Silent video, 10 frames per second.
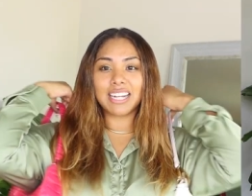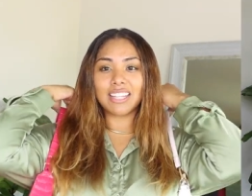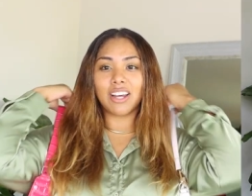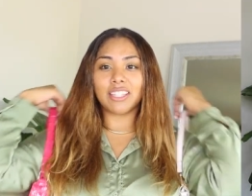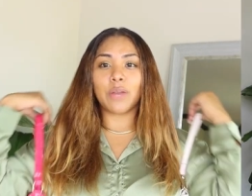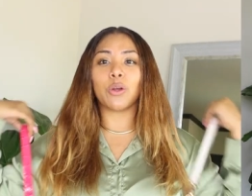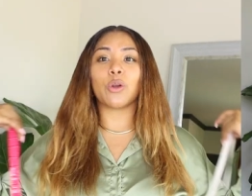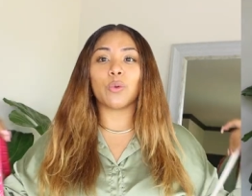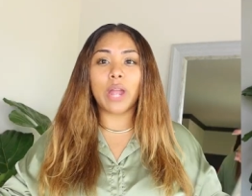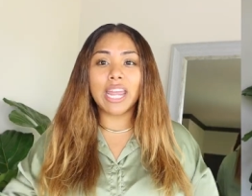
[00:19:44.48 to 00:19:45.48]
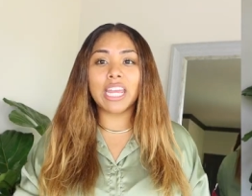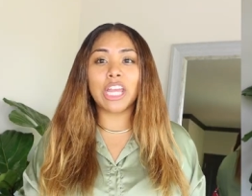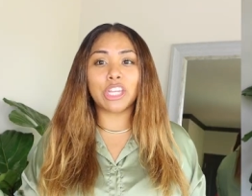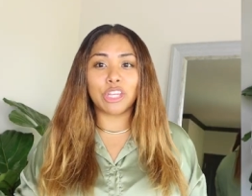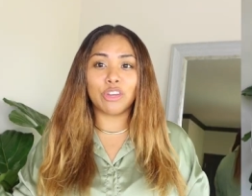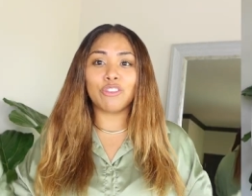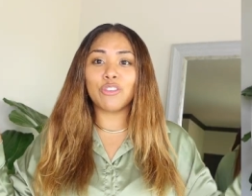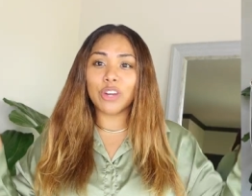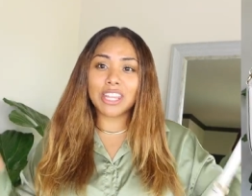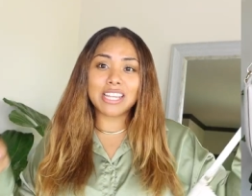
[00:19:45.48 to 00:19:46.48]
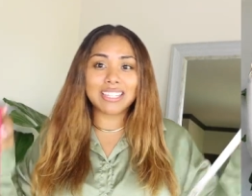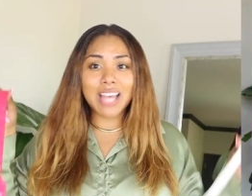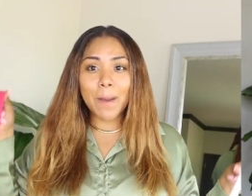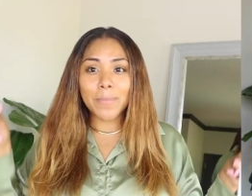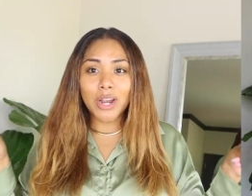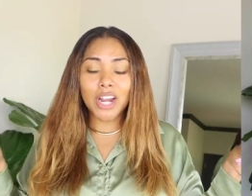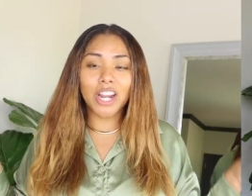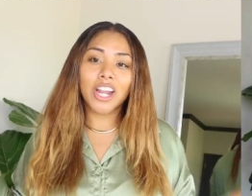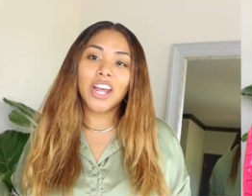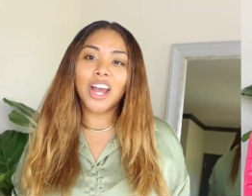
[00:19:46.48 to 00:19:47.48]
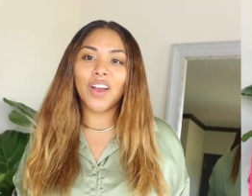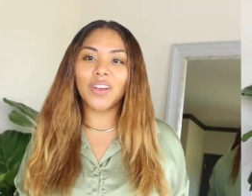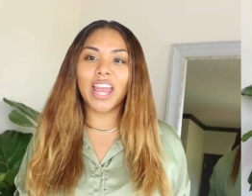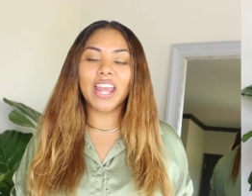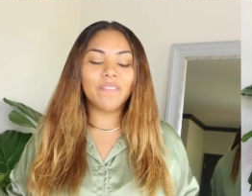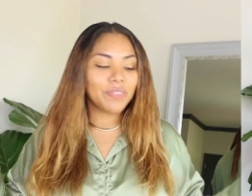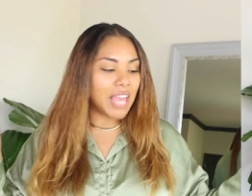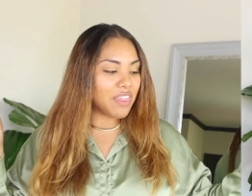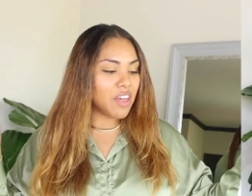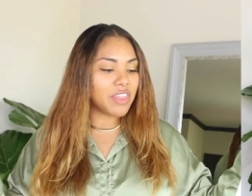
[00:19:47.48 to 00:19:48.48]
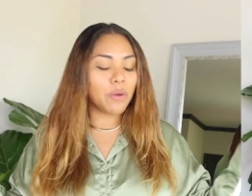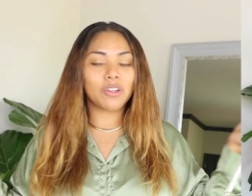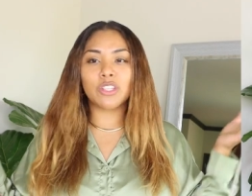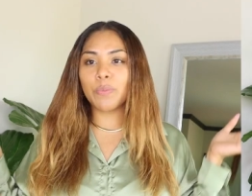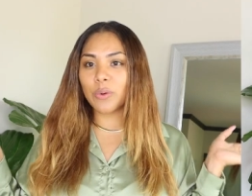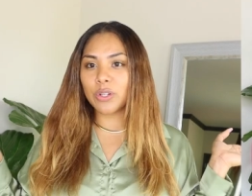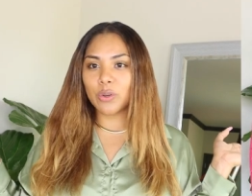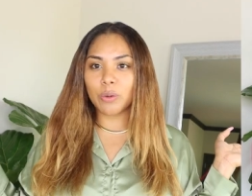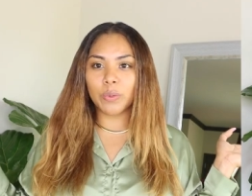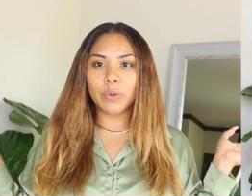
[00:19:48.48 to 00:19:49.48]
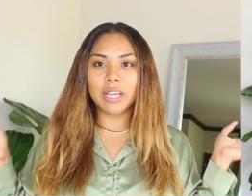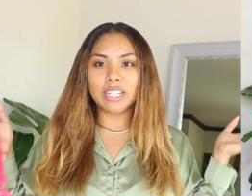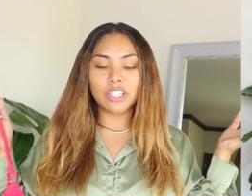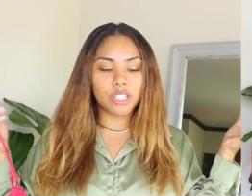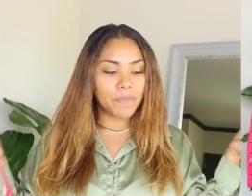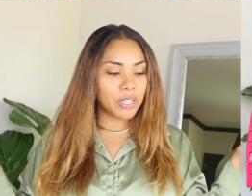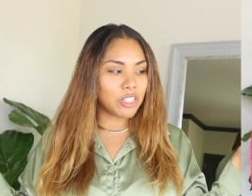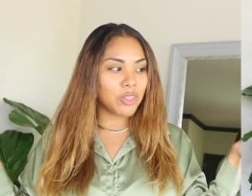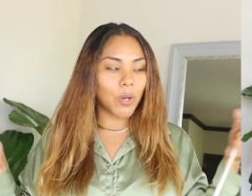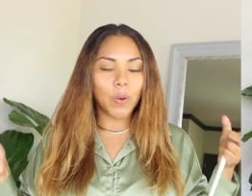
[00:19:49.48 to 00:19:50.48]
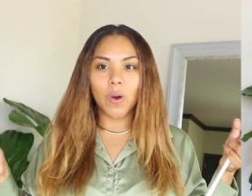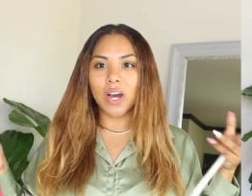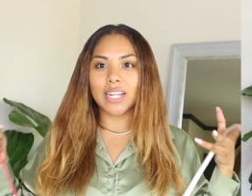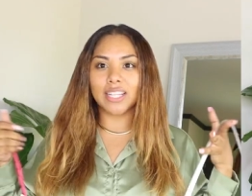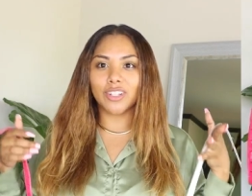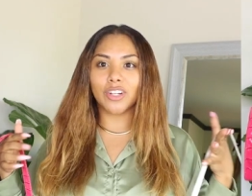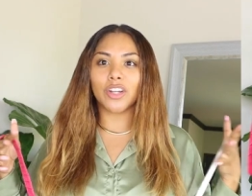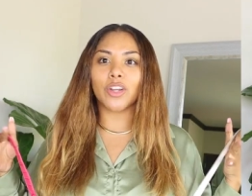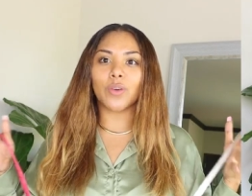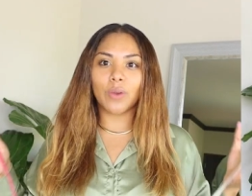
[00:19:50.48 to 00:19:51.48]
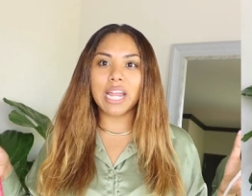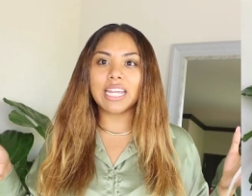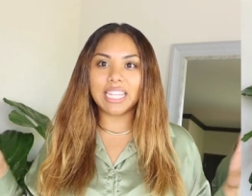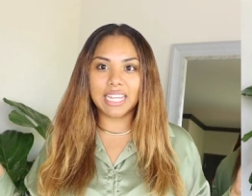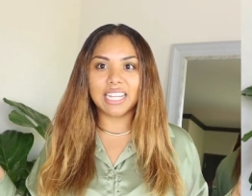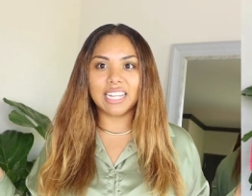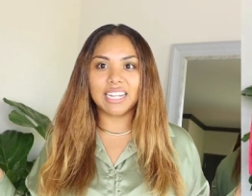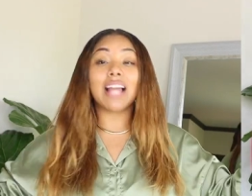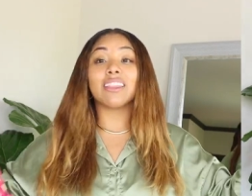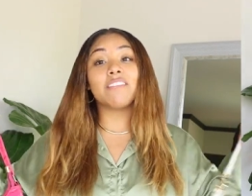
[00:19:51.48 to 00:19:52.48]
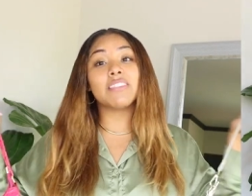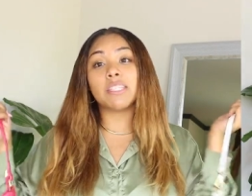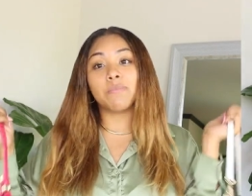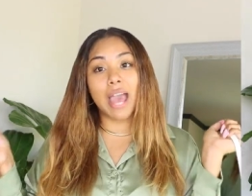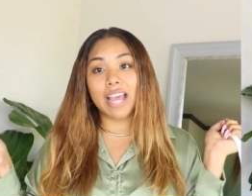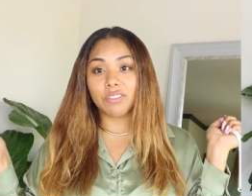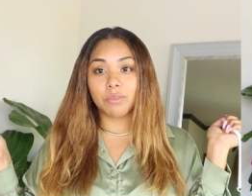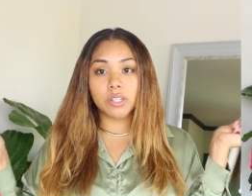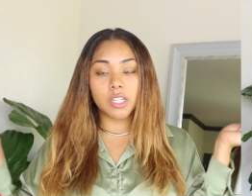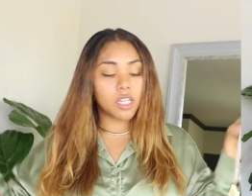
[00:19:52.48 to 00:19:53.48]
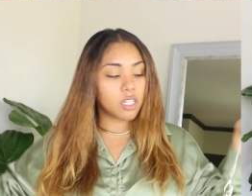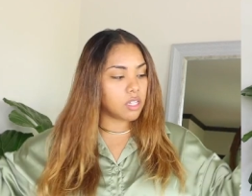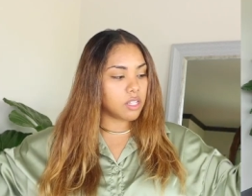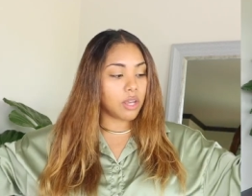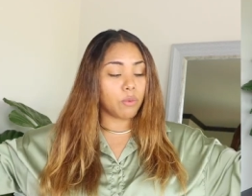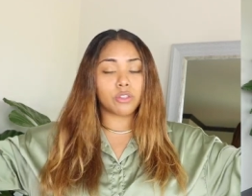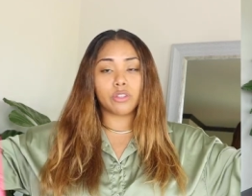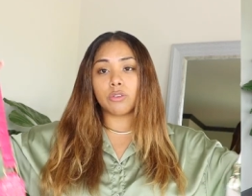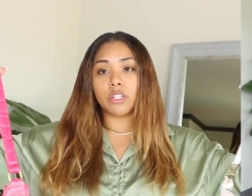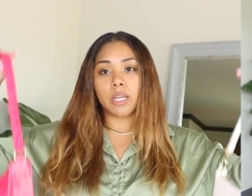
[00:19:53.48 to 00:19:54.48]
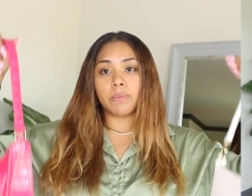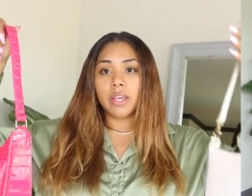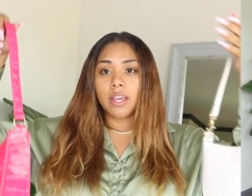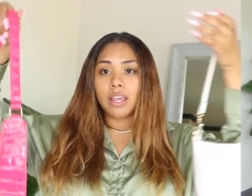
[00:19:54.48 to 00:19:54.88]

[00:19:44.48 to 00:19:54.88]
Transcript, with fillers: and I thought they were great and cute for the summer, okay? I thought they were super adorable and just something to throw on and look great in. I love these bags from Shein, and they were so cheap,